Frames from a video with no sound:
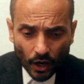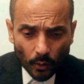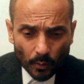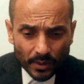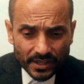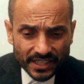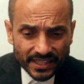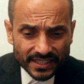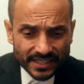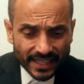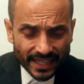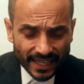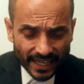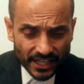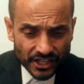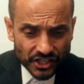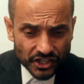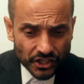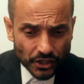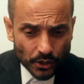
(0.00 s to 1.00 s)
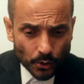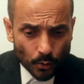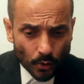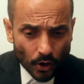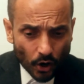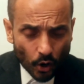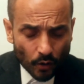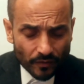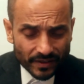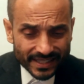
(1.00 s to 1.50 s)
which is the issue
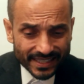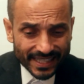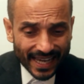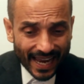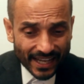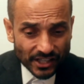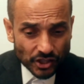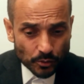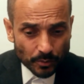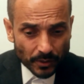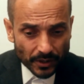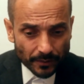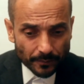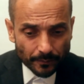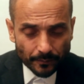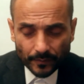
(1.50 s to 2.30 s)
of attachment.